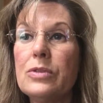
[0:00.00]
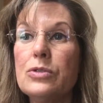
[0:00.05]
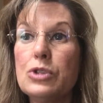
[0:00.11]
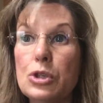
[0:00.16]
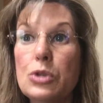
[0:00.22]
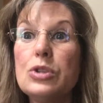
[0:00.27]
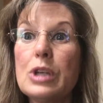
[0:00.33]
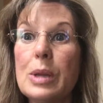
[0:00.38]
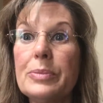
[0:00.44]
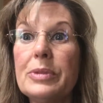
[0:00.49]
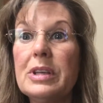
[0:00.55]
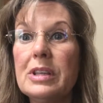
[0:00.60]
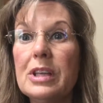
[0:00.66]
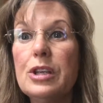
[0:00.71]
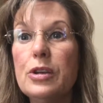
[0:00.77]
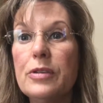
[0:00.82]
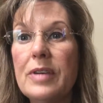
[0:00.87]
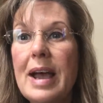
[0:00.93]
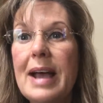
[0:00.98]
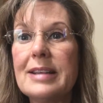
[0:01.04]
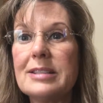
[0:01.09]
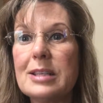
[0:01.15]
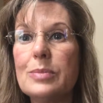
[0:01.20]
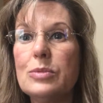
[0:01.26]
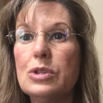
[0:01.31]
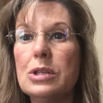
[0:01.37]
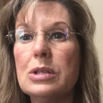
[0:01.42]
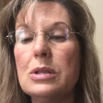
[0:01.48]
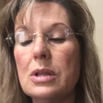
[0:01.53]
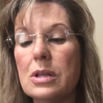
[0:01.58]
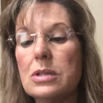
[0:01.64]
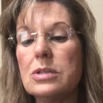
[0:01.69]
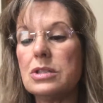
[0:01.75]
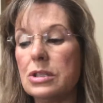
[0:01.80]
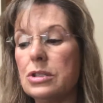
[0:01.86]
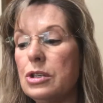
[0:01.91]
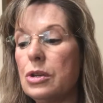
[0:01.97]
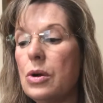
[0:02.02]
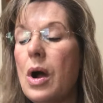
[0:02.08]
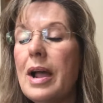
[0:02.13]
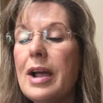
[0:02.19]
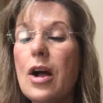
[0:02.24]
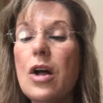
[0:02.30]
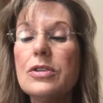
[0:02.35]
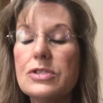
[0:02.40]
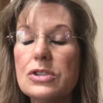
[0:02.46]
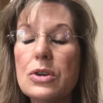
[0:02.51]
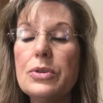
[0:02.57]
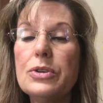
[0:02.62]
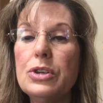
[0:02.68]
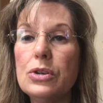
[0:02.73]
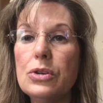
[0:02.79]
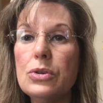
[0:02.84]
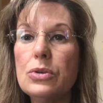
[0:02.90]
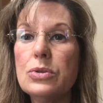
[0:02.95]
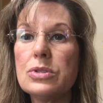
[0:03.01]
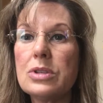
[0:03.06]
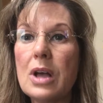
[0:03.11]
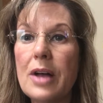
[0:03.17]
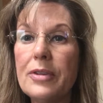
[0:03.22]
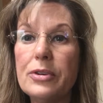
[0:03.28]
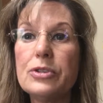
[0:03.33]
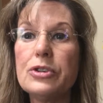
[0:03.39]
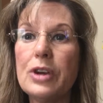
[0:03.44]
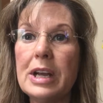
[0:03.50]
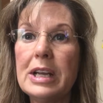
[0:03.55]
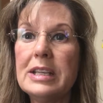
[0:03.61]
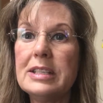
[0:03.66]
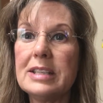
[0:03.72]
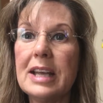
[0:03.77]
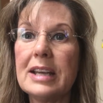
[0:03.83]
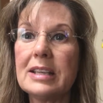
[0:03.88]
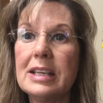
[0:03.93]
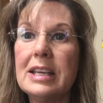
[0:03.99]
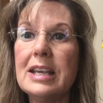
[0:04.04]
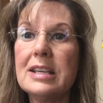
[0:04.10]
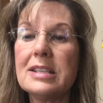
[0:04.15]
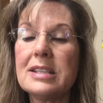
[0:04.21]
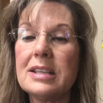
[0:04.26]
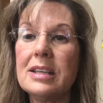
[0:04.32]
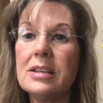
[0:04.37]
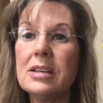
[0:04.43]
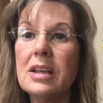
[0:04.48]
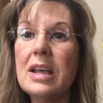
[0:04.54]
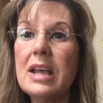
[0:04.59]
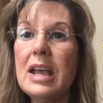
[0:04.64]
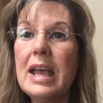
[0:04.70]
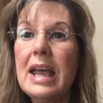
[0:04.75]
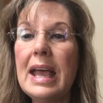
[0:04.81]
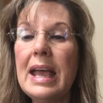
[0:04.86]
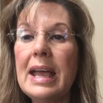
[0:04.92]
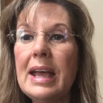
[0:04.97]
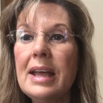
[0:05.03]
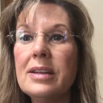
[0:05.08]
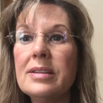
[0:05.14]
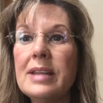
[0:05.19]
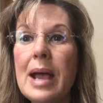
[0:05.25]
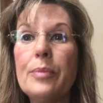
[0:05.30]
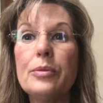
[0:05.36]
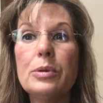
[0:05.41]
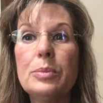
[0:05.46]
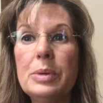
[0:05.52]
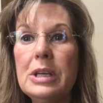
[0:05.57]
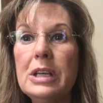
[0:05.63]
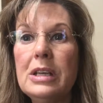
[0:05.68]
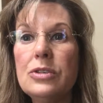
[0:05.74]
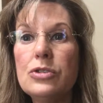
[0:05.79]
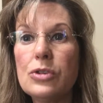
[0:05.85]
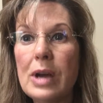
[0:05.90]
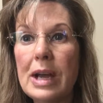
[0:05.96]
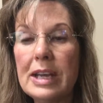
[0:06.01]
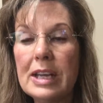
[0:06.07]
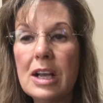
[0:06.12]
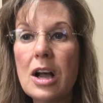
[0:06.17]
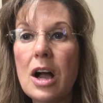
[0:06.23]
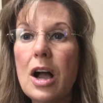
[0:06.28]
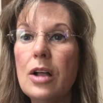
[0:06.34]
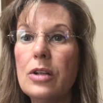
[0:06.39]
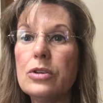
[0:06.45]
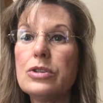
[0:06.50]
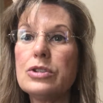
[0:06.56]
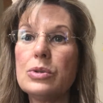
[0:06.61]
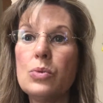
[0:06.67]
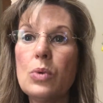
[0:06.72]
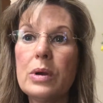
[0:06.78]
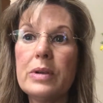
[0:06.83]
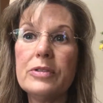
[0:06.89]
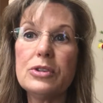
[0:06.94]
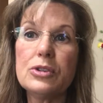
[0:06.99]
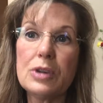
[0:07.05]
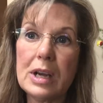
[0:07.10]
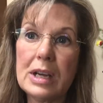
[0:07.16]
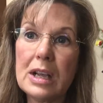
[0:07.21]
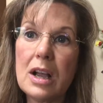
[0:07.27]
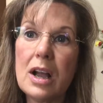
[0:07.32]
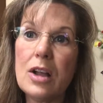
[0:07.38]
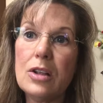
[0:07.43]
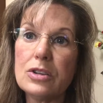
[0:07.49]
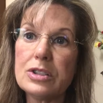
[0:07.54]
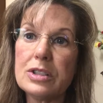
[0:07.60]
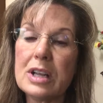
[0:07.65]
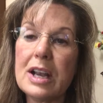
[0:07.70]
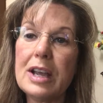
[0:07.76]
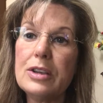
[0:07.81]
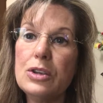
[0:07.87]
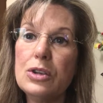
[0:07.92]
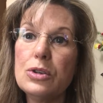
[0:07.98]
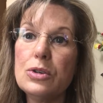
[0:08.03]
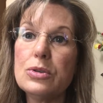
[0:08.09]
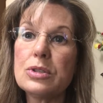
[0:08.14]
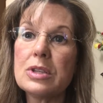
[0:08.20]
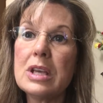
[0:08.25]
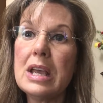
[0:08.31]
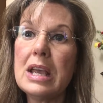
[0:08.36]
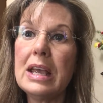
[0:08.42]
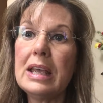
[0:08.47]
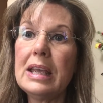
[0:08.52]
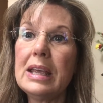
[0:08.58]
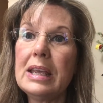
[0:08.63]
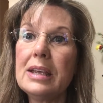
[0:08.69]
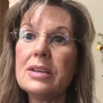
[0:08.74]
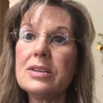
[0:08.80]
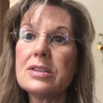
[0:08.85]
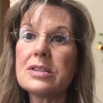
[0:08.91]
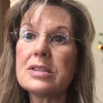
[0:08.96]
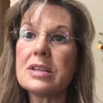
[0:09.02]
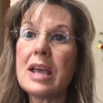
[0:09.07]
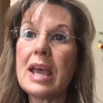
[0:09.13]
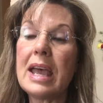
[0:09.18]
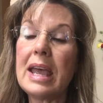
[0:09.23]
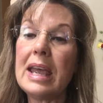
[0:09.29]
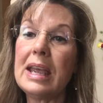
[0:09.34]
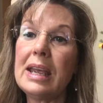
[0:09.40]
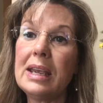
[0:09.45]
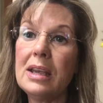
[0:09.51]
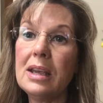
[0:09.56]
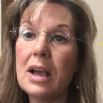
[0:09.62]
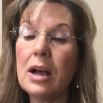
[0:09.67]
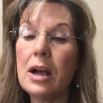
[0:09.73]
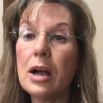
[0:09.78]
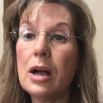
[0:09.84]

do something that you've asked them to do. I also use other training techniques, and that would be training collars, and one of the training collars that I use is a